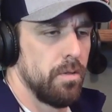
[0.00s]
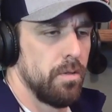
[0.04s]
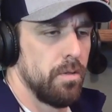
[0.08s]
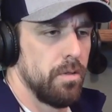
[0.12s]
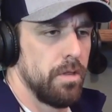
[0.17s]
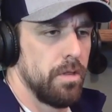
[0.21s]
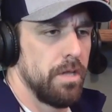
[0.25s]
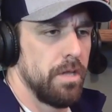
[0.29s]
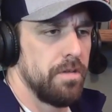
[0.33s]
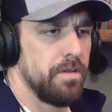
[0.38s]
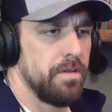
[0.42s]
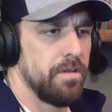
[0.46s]

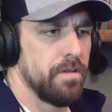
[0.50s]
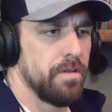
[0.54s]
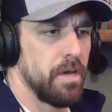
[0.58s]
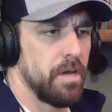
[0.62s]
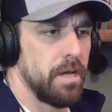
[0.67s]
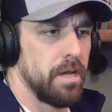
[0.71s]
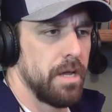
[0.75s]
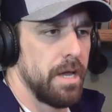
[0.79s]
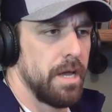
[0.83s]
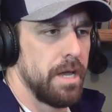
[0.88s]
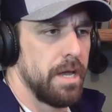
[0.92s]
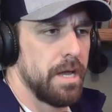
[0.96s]
this is
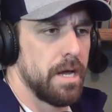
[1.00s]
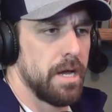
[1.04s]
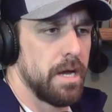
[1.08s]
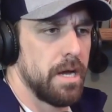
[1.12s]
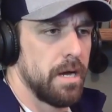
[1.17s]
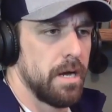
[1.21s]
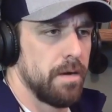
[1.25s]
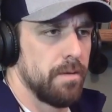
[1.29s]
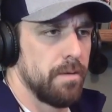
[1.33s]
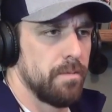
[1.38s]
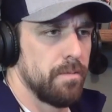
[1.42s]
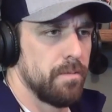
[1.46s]
on
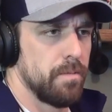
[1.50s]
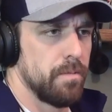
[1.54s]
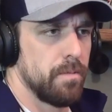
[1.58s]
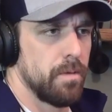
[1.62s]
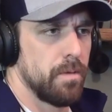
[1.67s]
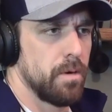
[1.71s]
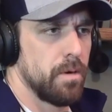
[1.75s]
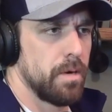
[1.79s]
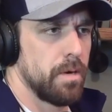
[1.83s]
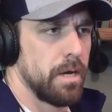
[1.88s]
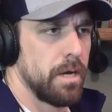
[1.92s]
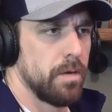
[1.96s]
a,
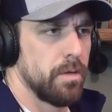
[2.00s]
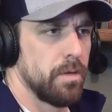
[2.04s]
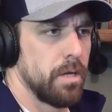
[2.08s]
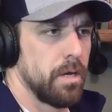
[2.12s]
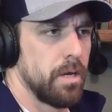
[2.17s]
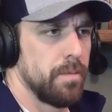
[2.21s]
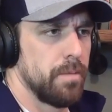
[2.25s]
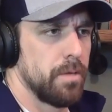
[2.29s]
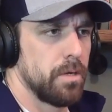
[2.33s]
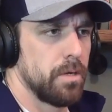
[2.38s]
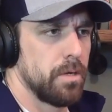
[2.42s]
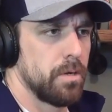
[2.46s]
hold on.
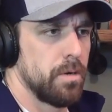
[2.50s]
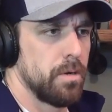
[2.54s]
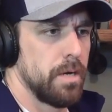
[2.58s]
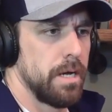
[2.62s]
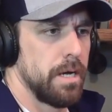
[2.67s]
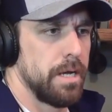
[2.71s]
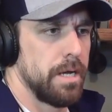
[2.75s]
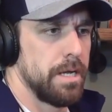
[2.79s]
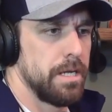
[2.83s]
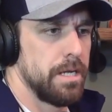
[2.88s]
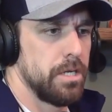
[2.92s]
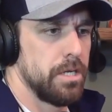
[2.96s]
I'm going to go
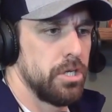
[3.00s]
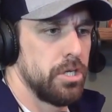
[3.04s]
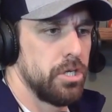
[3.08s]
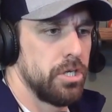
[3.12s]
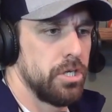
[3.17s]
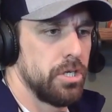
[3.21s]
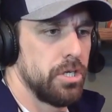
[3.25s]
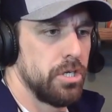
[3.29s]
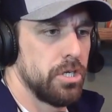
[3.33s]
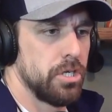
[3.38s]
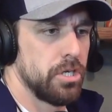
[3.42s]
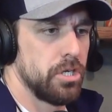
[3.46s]
ahead and
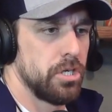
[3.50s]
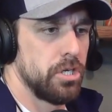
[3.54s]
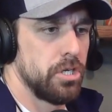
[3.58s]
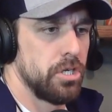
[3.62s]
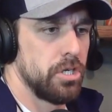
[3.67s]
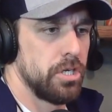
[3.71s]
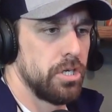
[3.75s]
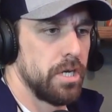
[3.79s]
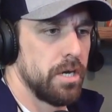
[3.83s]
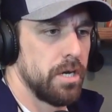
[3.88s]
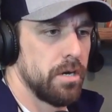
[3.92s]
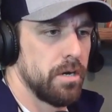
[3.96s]
just
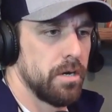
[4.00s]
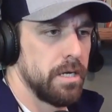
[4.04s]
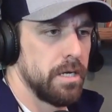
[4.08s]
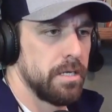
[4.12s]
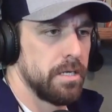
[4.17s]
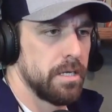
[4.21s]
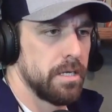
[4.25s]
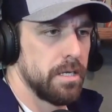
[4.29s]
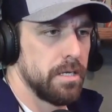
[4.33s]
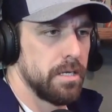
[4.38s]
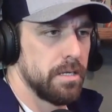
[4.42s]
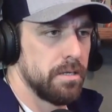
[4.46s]
share
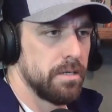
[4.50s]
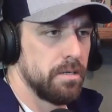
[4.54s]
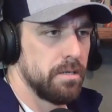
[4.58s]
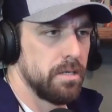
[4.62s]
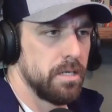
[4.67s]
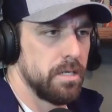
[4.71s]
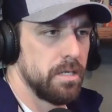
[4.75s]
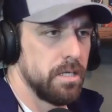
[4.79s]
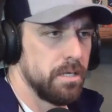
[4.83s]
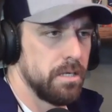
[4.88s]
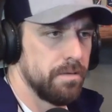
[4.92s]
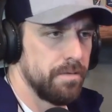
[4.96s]
it and
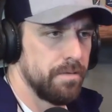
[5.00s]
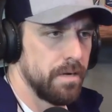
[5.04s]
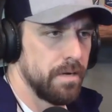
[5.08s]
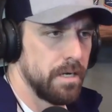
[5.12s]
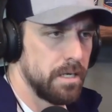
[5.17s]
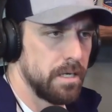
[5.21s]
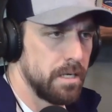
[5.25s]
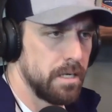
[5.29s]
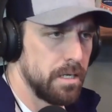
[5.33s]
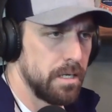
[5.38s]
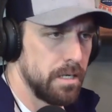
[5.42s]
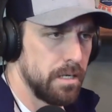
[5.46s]
see if
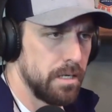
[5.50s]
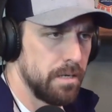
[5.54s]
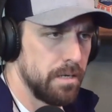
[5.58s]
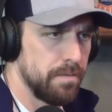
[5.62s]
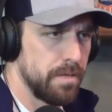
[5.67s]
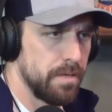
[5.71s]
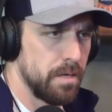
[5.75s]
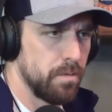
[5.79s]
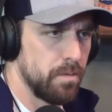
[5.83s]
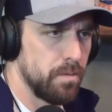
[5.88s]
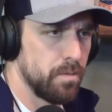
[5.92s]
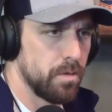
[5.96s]

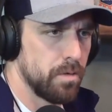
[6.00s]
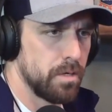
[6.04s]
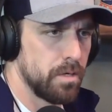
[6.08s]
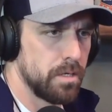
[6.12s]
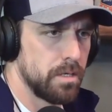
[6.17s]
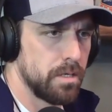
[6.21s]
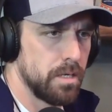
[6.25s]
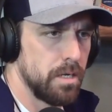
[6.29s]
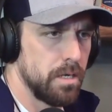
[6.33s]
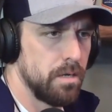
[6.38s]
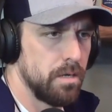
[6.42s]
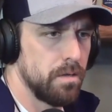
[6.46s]
that
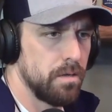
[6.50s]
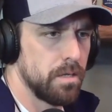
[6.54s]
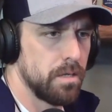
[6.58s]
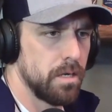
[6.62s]
works out.